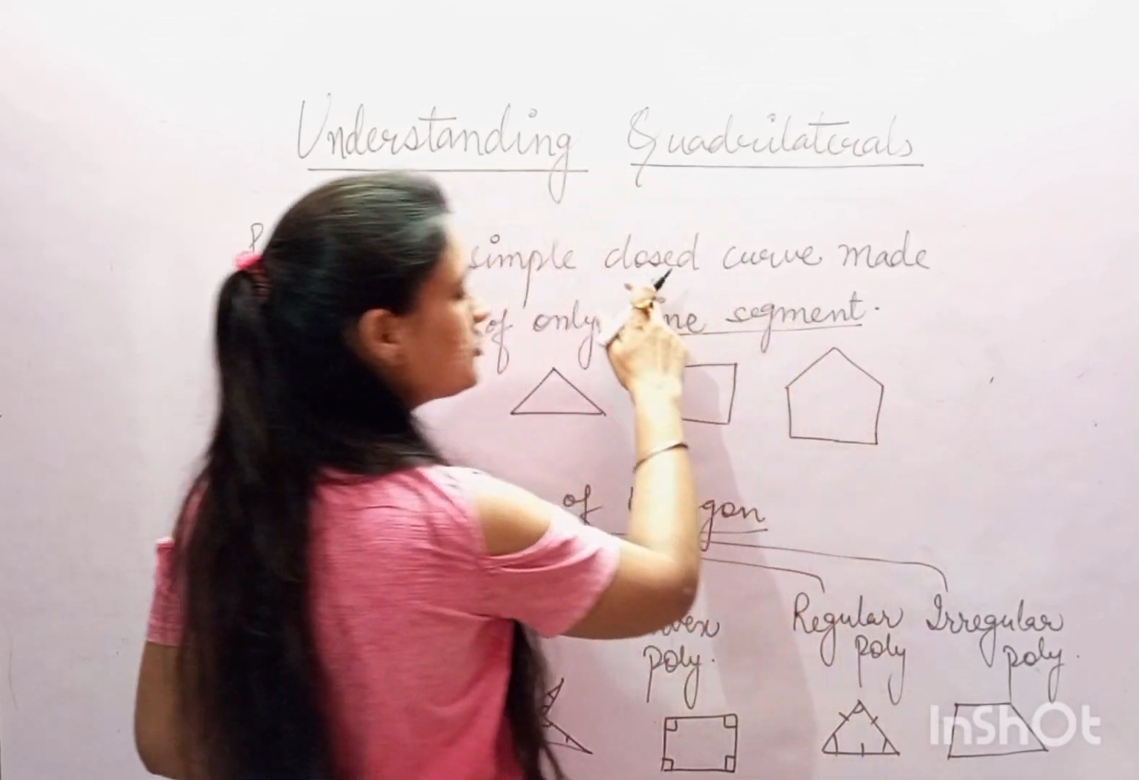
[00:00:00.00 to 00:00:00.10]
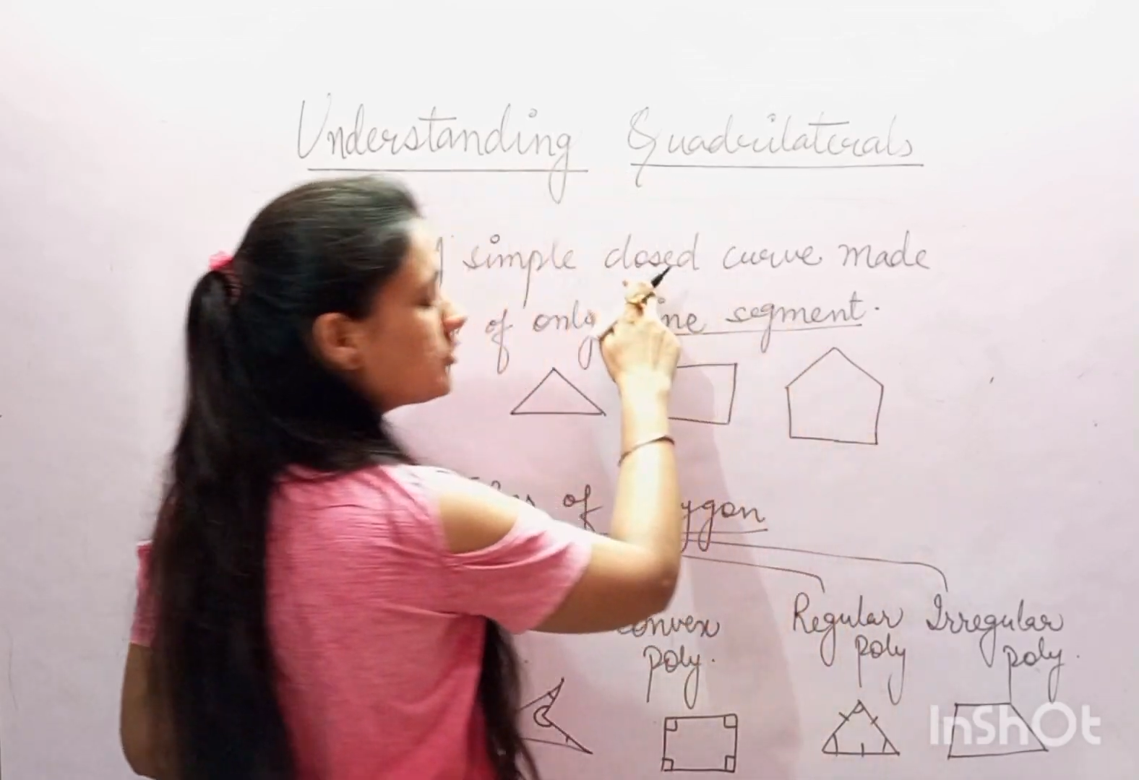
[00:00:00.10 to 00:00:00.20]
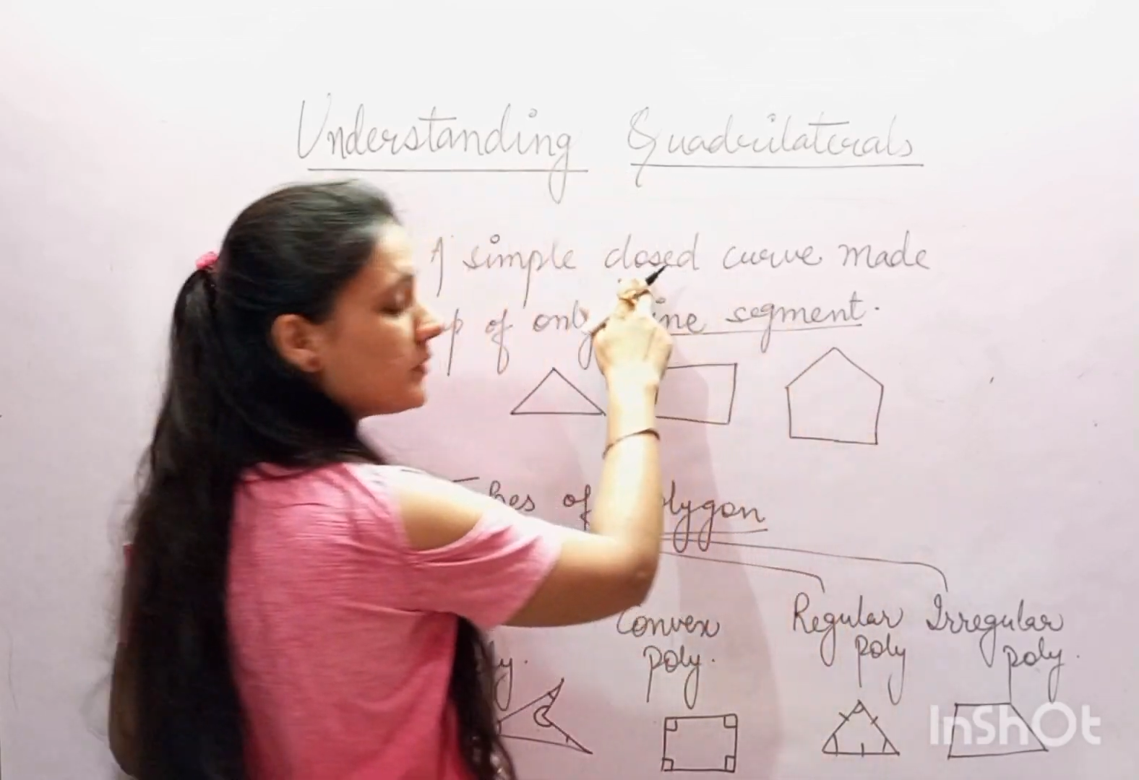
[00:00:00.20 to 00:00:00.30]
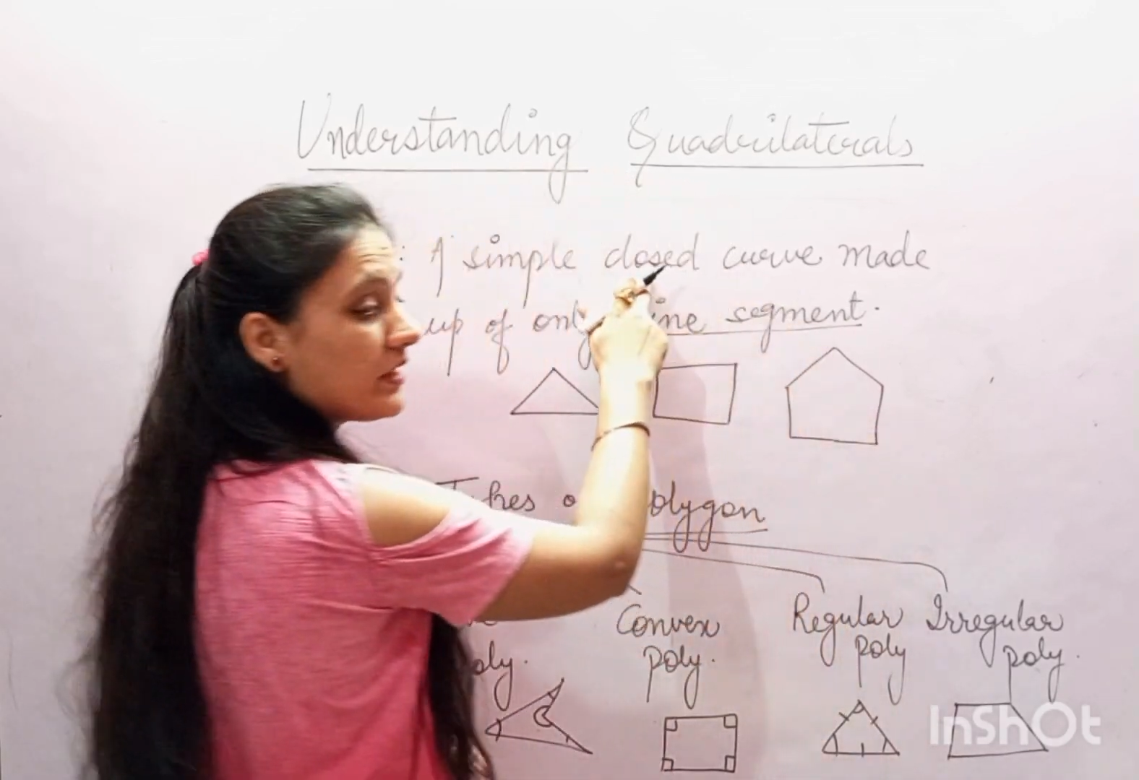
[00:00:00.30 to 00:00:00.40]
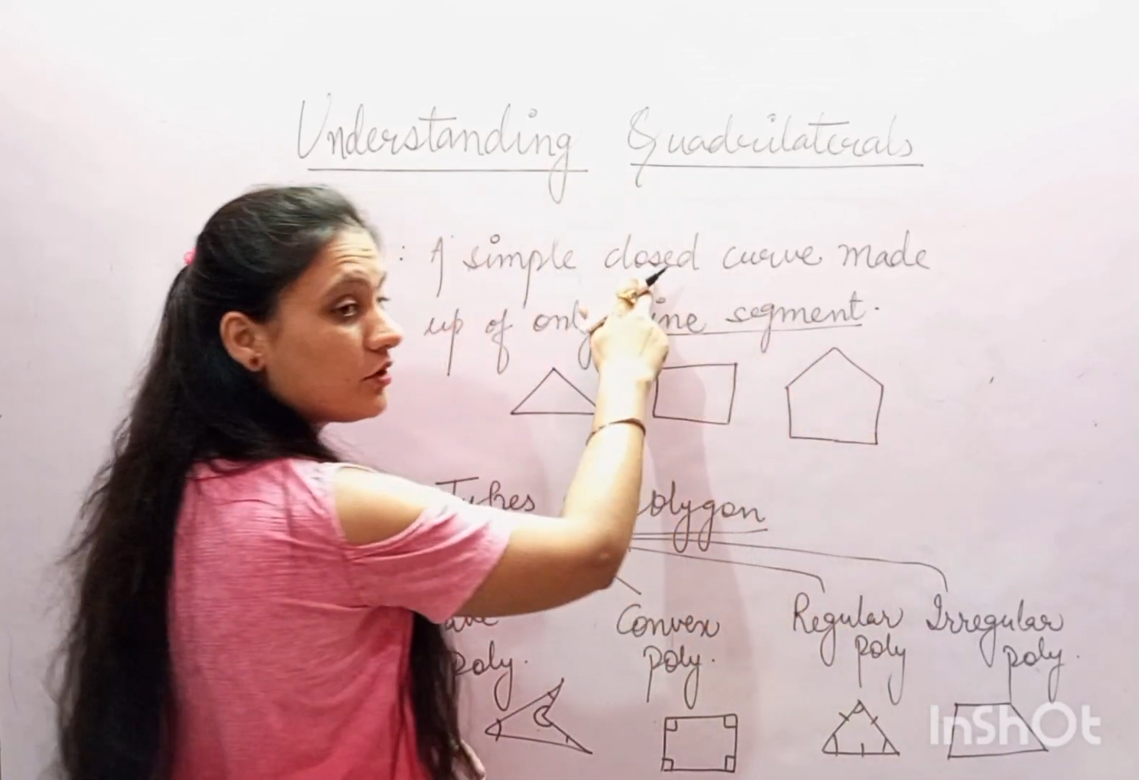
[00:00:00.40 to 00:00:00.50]

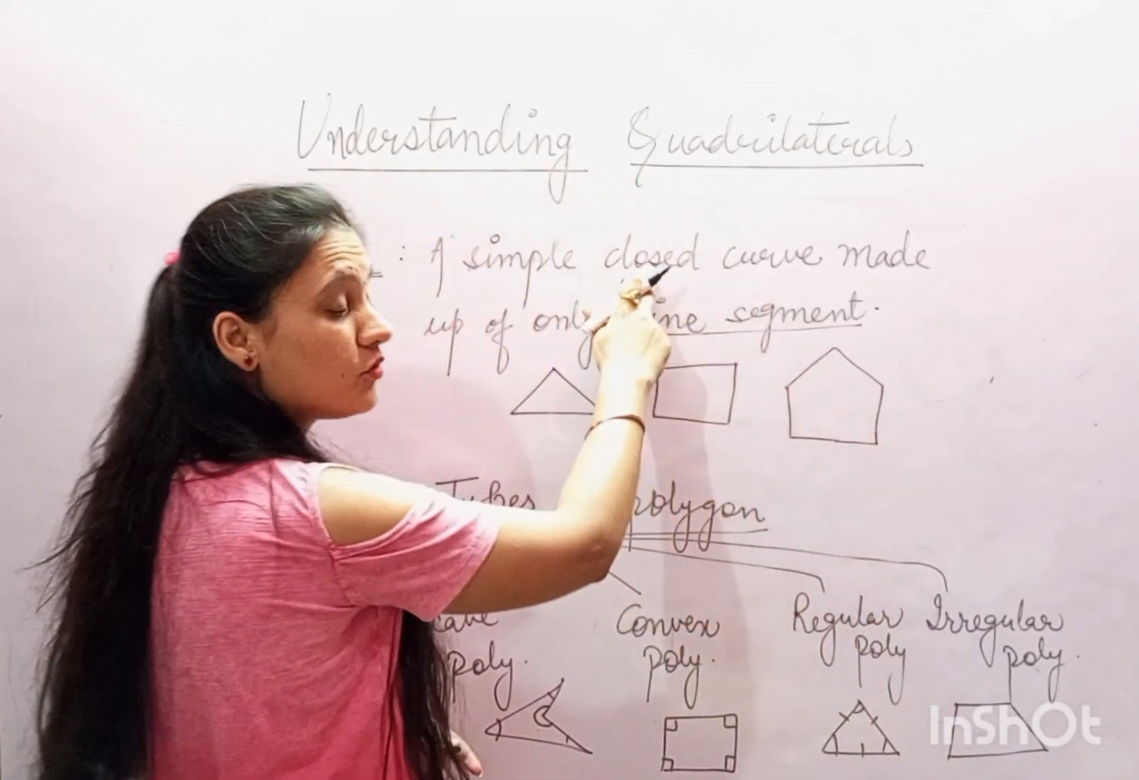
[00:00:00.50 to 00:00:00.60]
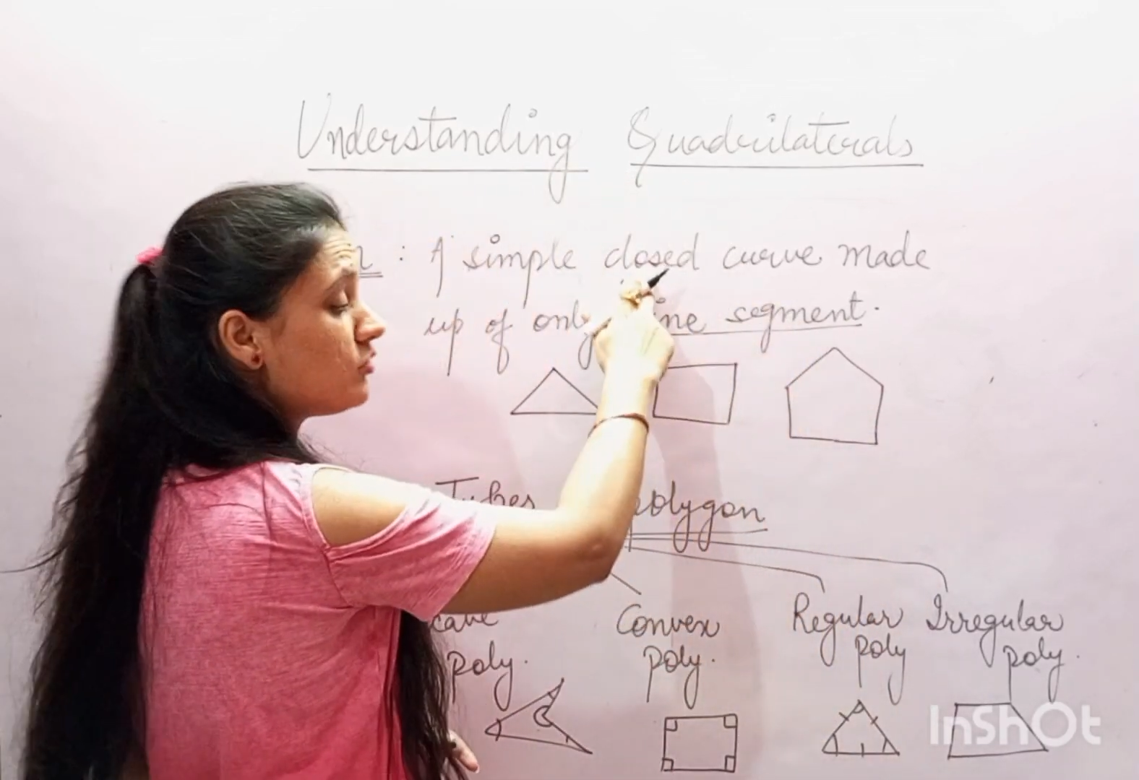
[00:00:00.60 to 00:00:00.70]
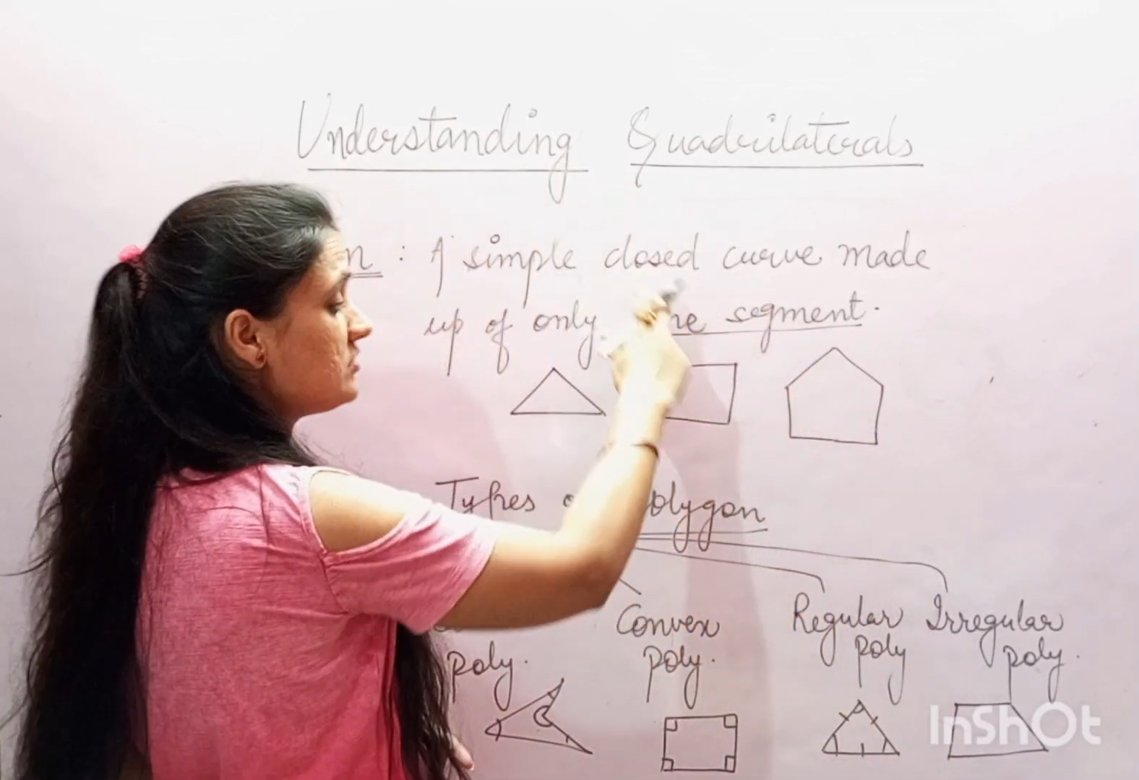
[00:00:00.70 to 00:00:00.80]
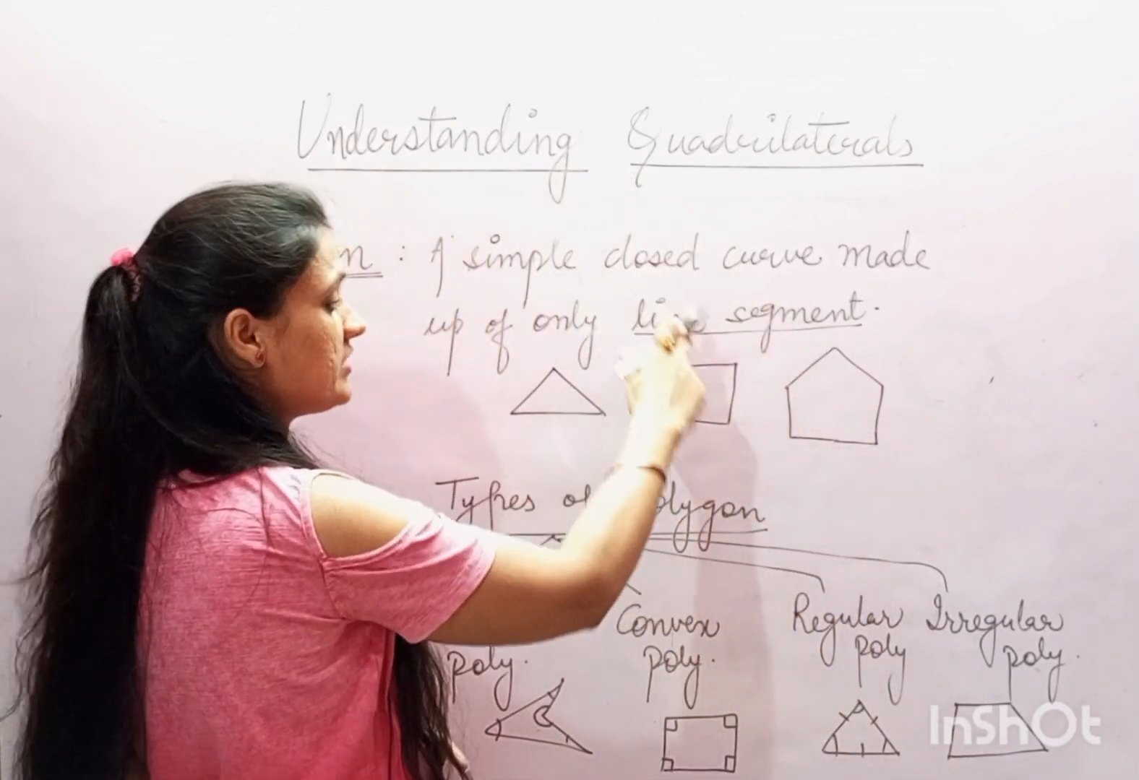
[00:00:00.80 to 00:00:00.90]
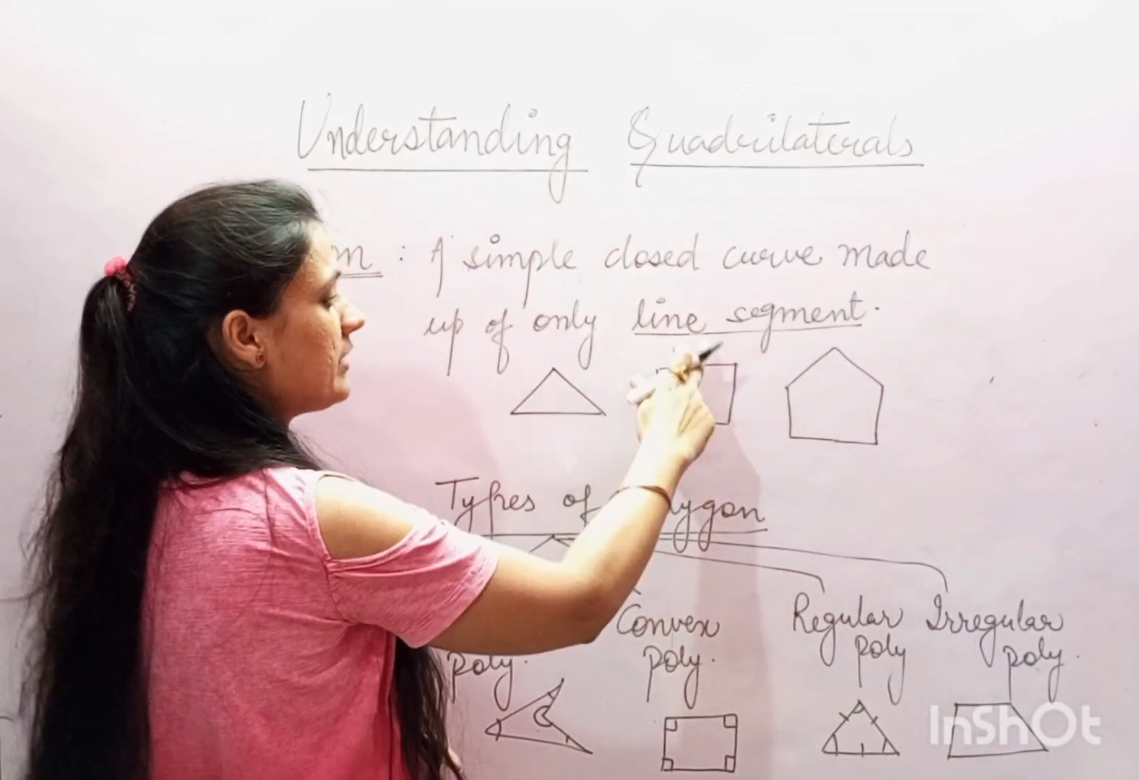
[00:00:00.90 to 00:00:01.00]
should be
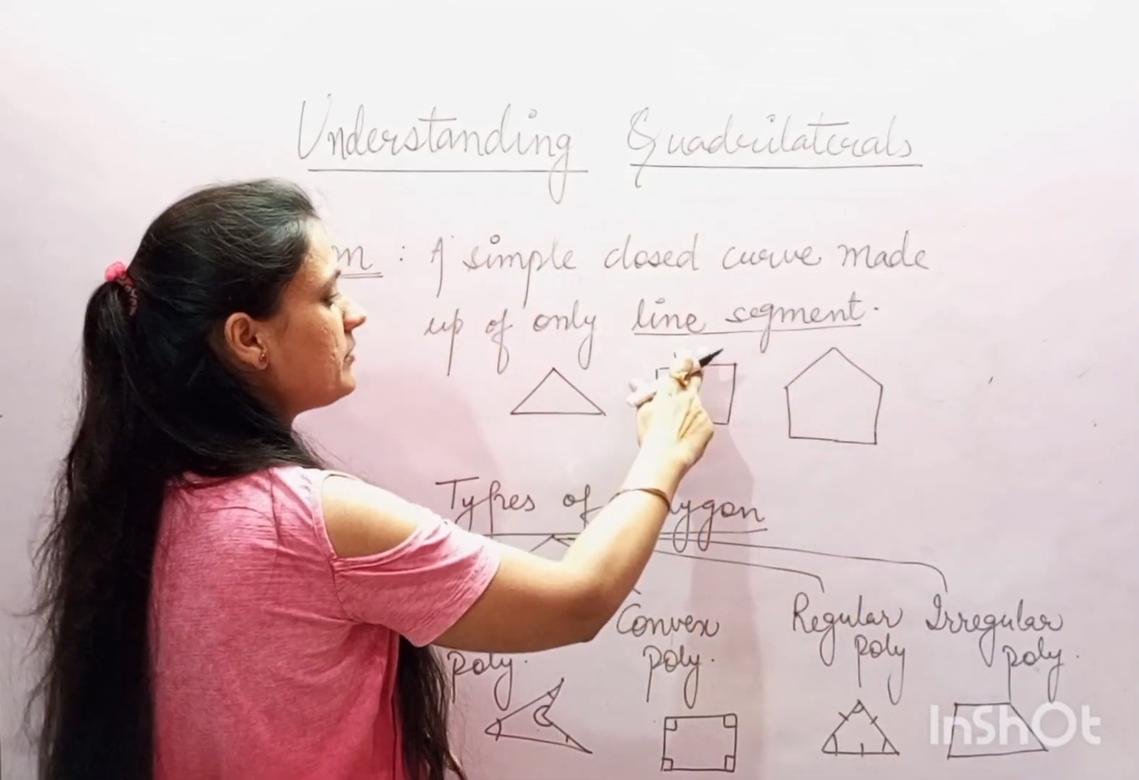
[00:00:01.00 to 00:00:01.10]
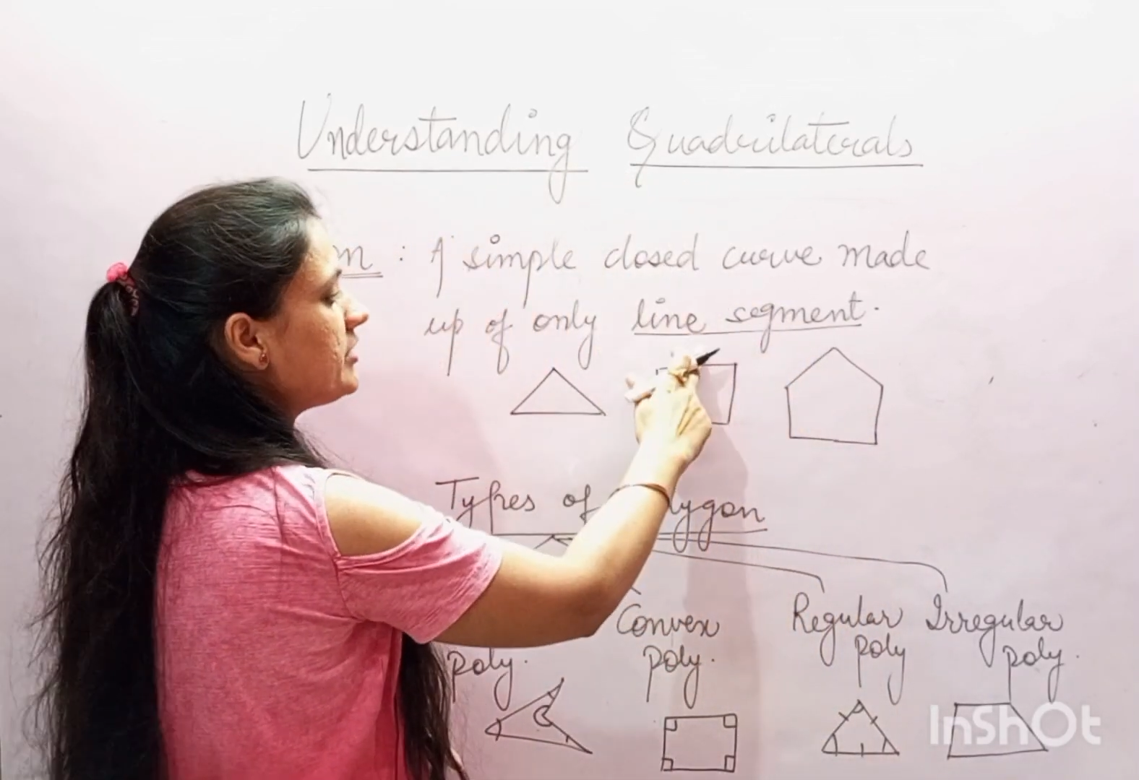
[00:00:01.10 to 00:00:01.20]
closed and